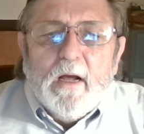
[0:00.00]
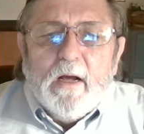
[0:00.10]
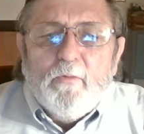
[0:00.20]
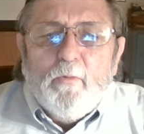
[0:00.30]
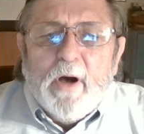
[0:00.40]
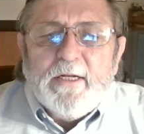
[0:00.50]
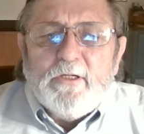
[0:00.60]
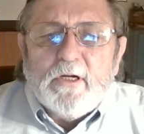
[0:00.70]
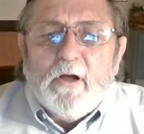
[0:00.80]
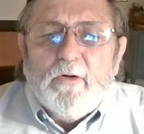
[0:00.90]
wanted
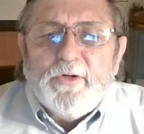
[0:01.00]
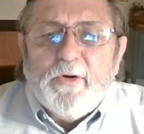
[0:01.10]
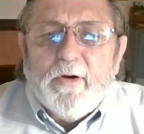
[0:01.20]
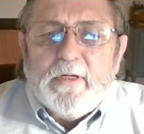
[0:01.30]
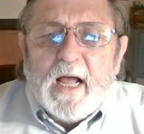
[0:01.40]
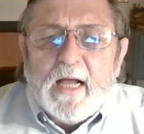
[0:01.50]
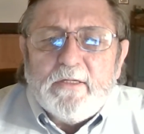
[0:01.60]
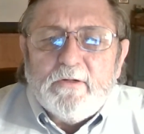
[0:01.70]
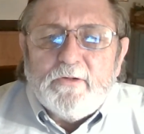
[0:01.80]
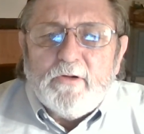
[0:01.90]
to go to her
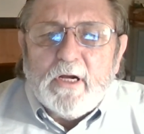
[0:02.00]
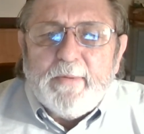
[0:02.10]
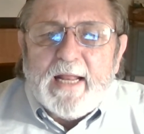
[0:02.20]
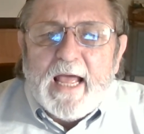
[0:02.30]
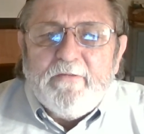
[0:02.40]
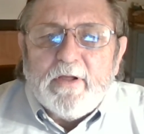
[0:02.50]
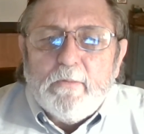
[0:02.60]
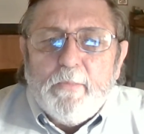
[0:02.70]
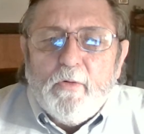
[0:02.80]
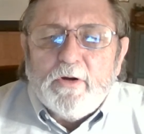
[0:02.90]
doctor to talk about having an
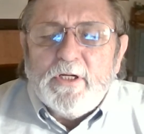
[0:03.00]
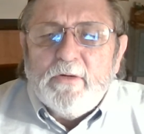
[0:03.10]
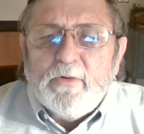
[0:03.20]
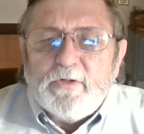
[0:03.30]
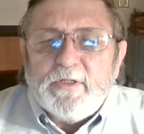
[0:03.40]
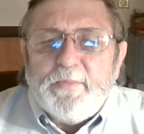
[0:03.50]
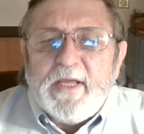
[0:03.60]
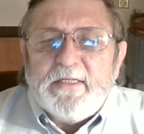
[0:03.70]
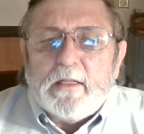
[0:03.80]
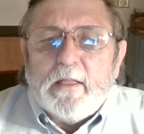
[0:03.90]
abortion, which was
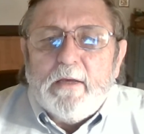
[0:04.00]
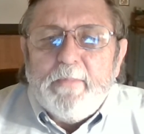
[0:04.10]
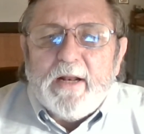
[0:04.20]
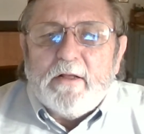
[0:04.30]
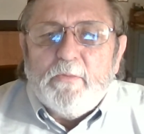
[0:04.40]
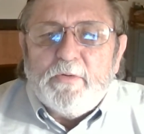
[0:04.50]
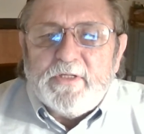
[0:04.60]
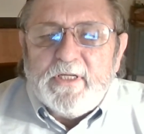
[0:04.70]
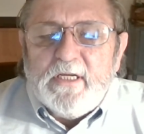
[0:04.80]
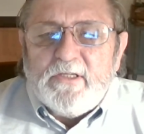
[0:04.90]
basically a medical
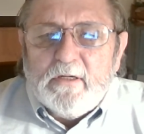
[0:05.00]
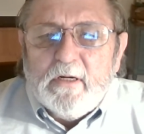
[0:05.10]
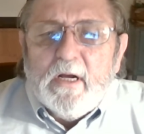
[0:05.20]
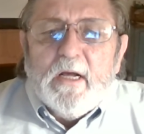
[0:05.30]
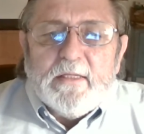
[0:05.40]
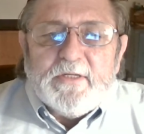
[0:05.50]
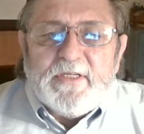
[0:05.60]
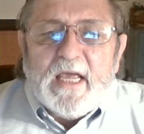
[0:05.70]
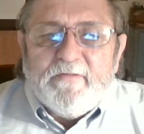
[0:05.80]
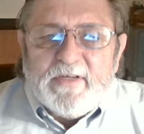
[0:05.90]
procedure. The
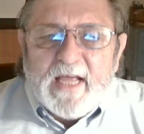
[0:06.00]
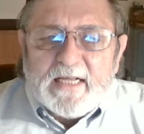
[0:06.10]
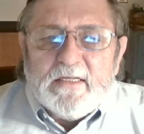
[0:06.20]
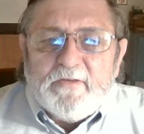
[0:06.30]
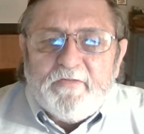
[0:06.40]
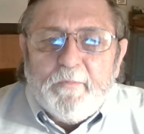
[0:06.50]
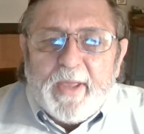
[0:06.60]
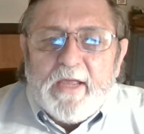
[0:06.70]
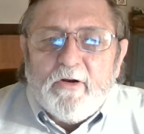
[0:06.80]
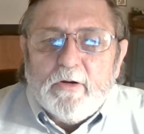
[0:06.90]
state of Texas
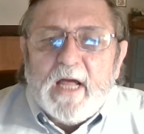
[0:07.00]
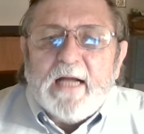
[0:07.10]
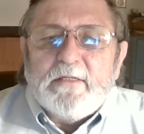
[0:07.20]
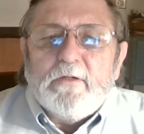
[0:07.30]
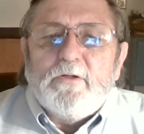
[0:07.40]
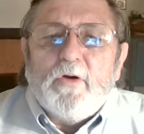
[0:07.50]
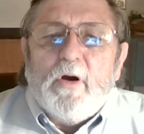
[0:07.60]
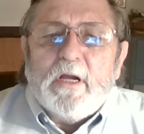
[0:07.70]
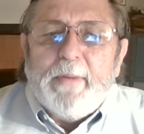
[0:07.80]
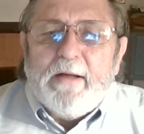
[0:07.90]
forbade her doctor to
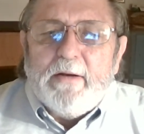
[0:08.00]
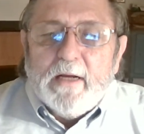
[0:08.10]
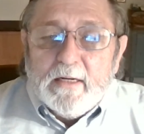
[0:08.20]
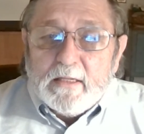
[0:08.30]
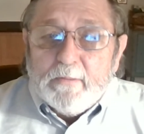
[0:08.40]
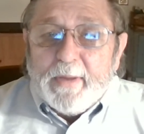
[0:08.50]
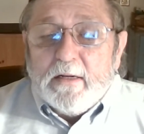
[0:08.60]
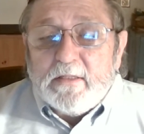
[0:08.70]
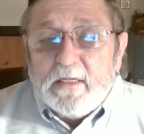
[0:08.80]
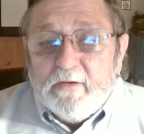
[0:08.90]
talk about it under the
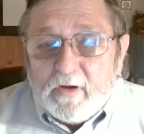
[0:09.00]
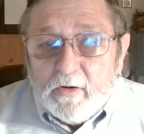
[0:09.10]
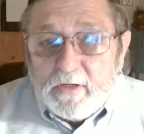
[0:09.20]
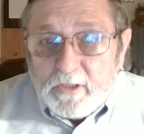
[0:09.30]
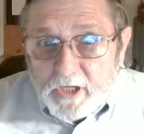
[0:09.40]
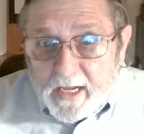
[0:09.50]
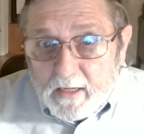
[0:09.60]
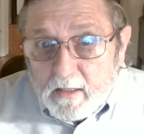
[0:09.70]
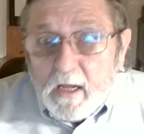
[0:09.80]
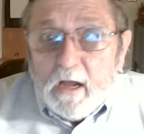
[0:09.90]
penalty of going to
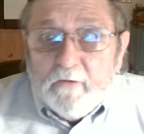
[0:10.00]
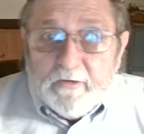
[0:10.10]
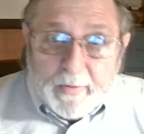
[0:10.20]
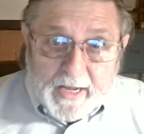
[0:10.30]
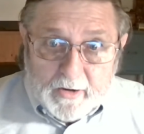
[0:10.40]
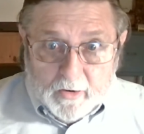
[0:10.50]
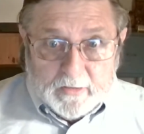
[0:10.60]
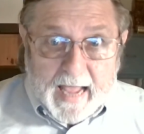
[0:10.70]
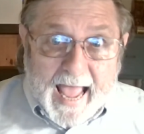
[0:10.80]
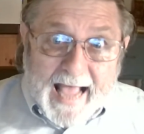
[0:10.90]
jail, forbade her
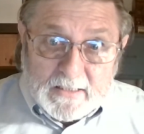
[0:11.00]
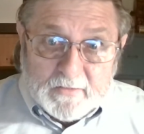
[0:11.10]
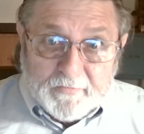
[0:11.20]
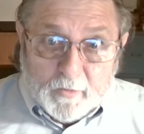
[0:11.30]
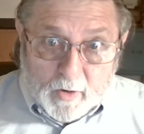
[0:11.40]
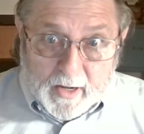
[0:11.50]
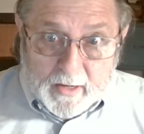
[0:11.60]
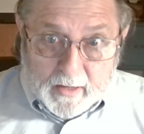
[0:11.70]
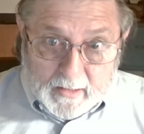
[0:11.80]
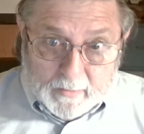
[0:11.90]
to ask for one
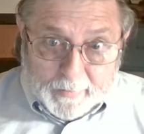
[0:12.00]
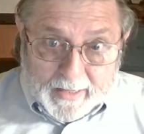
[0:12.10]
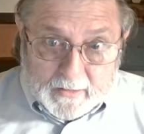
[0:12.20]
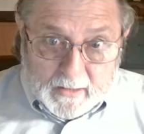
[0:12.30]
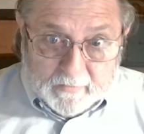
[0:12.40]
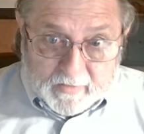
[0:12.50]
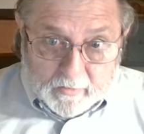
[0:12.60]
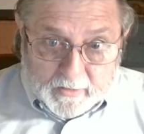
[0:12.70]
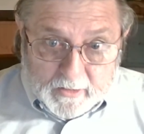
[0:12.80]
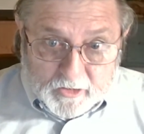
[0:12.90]
under the penalty of
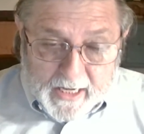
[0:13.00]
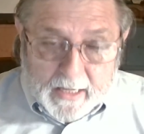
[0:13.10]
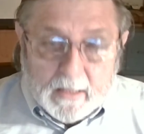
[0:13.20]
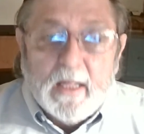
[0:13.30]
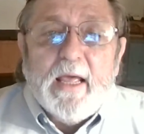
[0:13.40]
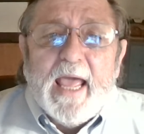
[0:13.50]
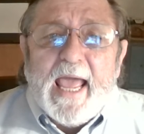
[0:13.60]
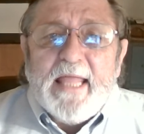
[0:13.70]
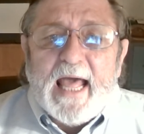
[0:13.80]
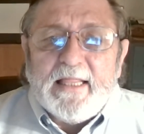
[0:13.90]
going to jail,
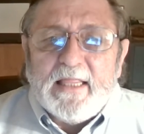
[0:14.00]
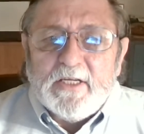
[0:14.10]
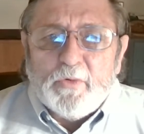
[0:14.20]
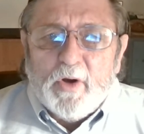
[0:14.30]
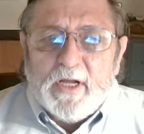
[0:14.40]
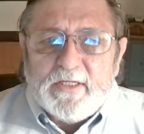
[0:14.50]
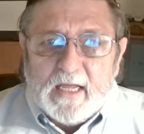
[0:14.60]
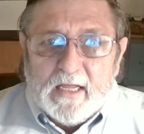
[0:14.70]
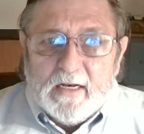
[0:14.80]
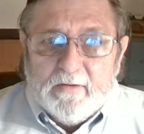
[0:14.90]
and that this was
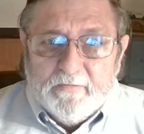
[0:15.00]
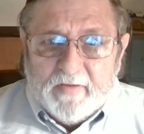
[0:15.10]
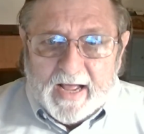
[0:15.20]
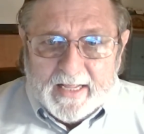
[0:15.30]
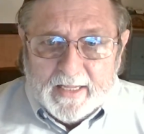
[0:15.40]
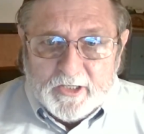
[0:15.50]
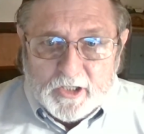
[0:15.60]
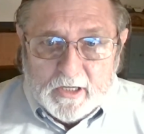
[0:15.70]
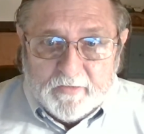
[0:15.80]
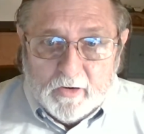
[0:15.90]
a
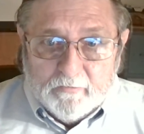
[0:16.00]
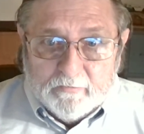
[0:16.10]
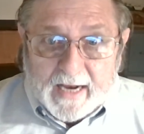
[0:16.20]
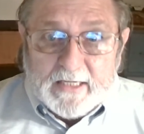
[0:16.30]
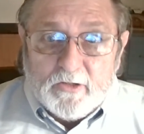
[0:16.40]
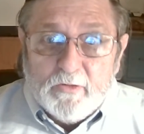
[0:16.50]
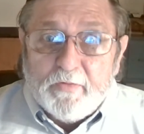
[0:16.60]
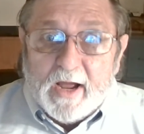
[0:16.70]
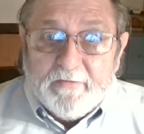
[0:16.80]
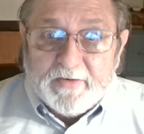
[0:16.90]
violation of her right to
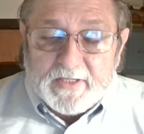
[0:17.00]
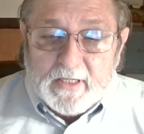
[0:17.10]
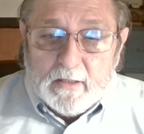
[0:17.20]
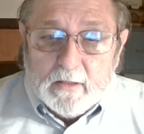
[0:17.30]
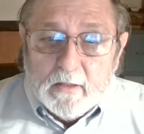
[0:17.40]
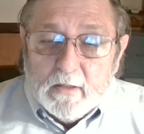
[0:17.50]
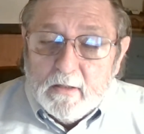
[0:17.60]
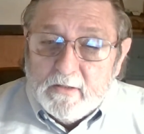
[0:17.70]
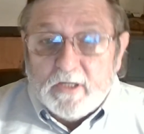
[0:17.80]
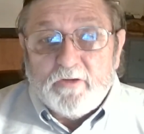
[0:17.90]
privacy.
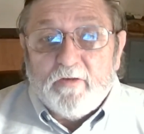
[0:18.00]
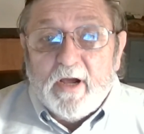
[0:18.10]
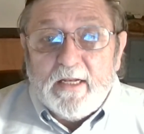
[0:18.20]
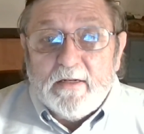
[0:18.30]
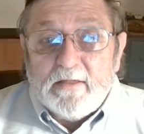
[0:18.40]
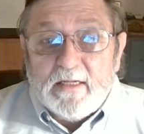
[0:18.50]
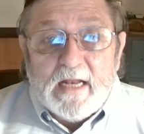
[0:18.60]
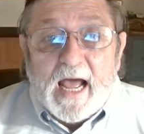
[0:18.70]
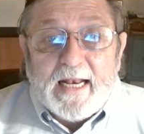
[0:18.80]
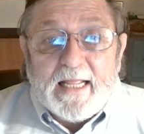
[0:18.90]
Such right did
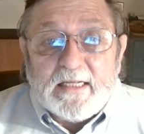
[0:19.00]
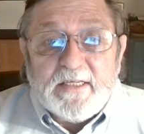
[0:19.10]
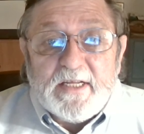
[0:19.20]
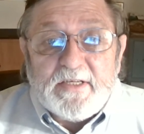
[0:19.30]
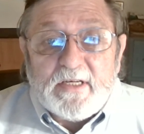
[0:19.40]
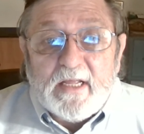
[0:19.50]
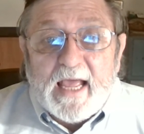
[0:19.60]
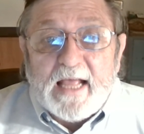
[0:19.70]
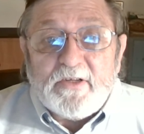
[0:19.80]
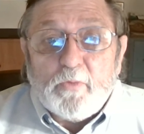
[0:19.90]
not exist
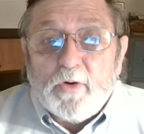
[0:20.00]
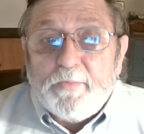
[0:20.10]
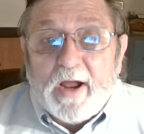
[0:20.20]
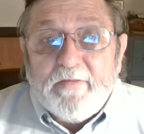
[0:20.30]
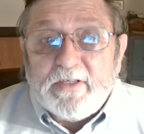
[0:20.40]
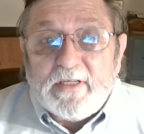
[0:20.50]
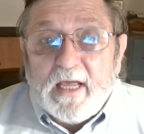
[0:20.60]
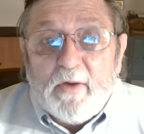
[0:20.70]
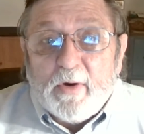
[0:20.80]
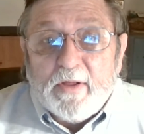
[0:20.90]
as the word privacy
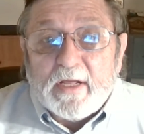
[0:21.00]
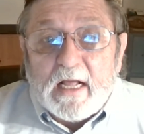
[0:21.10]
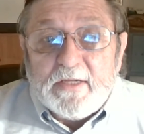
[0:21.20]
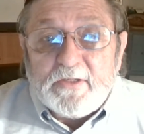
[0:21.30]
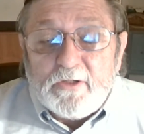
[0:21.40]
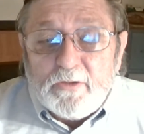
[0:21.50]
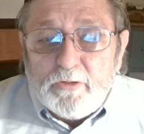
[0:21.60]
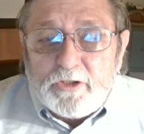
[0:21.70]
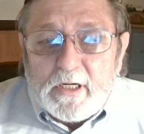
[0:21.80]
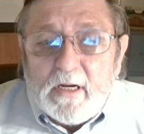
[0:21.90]
anywhere in the
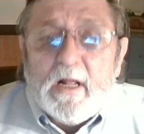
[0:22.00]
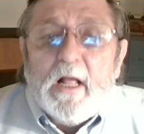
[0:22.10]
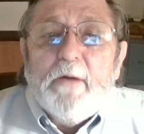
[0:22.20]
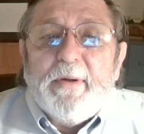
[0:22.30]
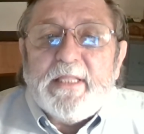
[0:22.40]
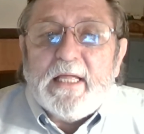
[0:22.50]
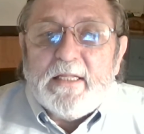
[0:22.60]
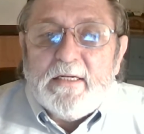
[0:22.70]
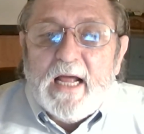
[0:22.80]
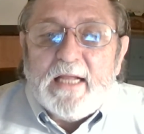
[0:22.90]
Constitution, but that
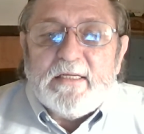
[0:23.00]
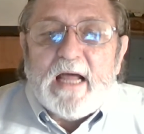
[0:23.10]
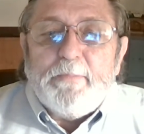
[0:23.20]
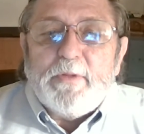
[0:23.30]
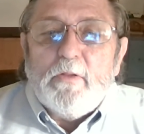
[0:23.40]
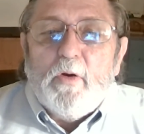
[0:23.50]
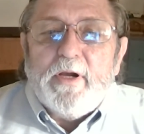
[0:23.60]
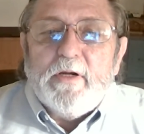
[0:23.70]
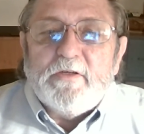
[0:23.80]
did not stop the lawyers